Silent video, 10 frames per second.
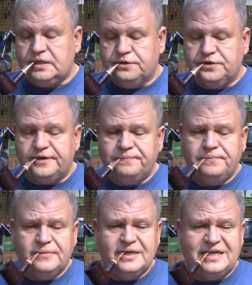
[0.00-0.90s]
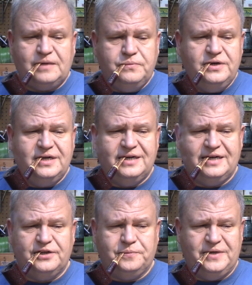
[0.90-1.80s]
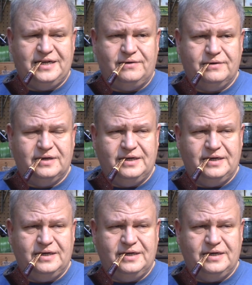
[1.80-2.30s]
So I'll put an announcement out